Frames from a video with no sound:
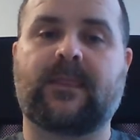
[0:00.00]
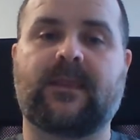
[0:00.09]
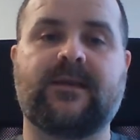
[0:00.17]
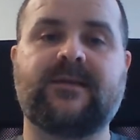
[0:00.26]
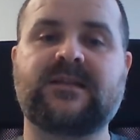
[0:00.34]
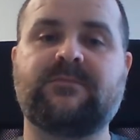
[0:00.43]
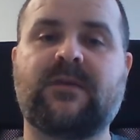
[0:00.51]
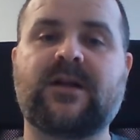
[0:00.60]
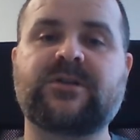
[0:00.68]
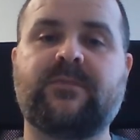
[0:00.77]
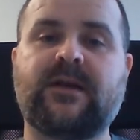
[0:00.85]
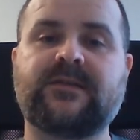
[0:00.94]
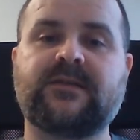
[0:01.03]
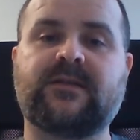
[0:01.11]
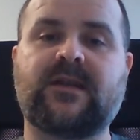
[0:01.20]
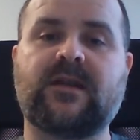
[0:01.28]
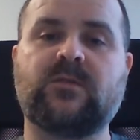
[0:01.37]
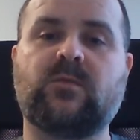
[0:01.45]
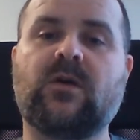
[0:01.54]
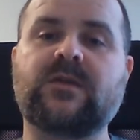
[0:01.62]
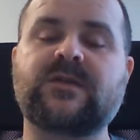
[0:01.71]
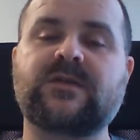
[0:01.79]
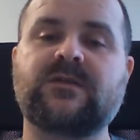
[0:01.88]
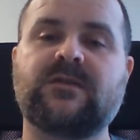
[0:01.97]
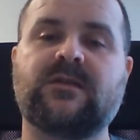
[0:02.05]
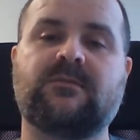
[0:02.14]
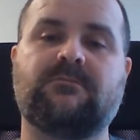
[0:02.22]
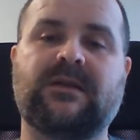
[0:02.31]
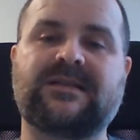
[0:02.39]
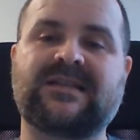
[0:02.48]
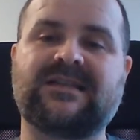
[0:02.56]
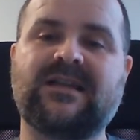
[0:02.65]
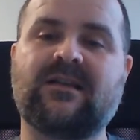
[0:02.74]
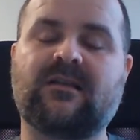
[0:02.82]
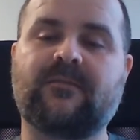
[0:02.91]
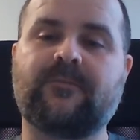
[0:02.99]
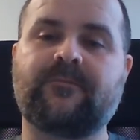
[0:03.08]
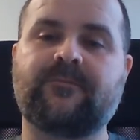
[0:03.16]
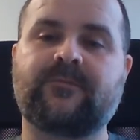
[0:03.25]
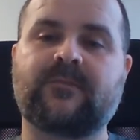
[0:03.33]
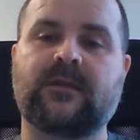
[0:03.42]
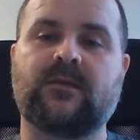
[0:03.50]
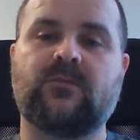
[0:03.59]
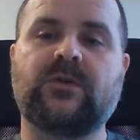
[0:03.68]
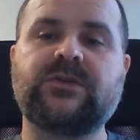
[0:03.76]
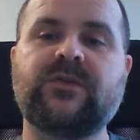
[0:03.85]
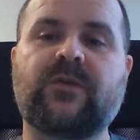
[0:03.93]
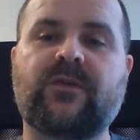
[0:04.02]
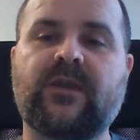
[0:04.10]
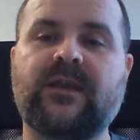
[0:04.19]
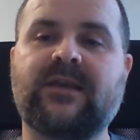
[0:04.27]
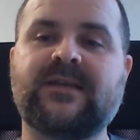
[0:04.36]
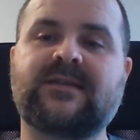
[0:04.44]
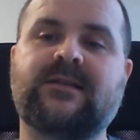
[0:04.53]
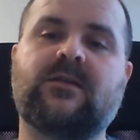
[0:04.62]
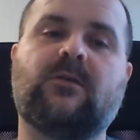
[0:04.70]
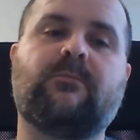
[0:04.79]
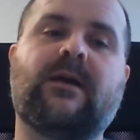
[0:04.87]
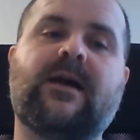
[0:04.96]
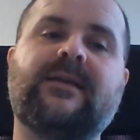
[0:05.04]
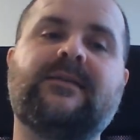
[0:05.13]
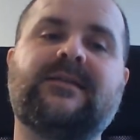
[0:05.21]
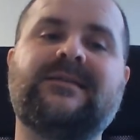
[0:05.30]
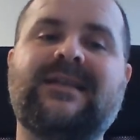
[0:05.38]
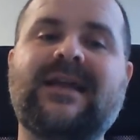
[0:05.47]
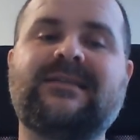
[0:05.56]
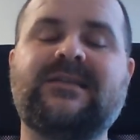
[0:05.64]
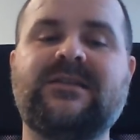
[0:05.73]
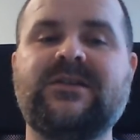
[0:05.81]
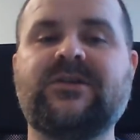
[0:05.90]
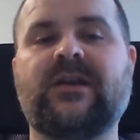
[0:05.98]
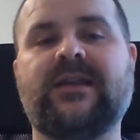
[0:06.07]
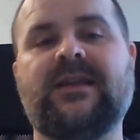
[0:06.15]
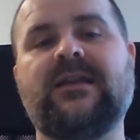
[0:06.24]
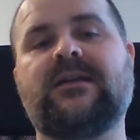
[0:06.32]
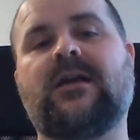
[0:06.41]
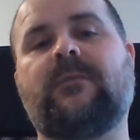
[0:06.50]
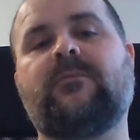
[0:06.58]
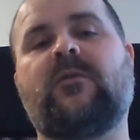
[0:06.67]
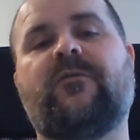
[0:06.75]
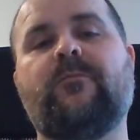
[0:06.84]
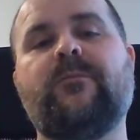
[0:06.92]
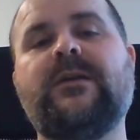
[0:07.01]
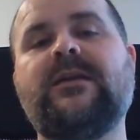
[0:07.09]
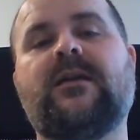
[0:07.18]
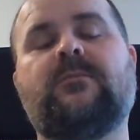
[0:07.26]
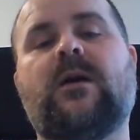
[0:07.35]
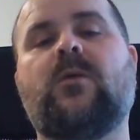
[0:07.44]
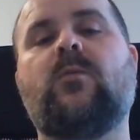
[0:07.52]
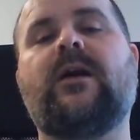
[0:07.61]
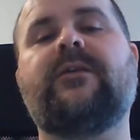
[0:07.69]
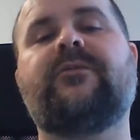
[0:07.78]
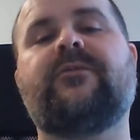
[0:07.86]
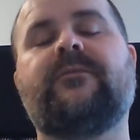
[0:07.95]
it is much better than it was, but still, what do you think is the combined net yearly income of me and my wife?